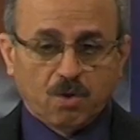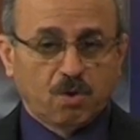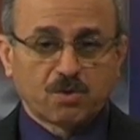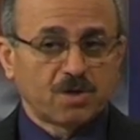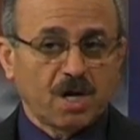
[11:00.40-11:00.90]

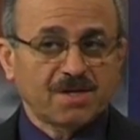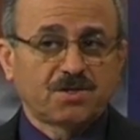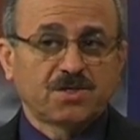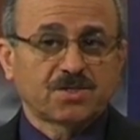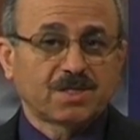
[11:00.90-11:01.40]
or not
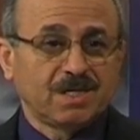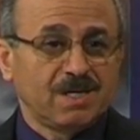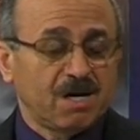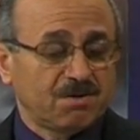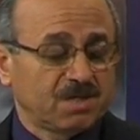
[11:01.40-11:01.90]
just
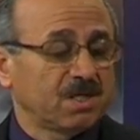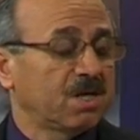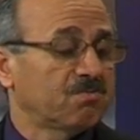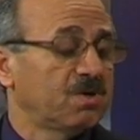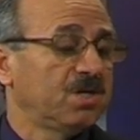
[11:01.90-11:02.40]
inheriting
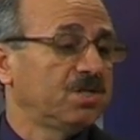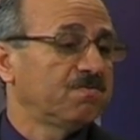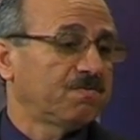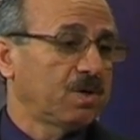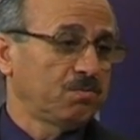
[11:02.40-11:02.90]
a religion
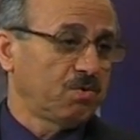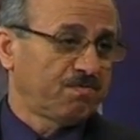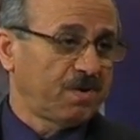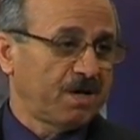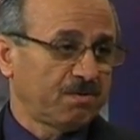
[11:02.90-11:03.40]
from your
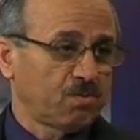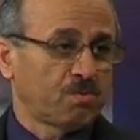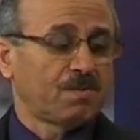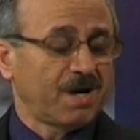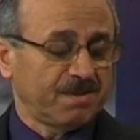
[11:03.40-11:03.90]
father or
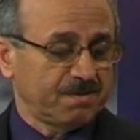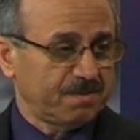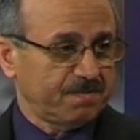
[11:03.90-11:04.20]
mother.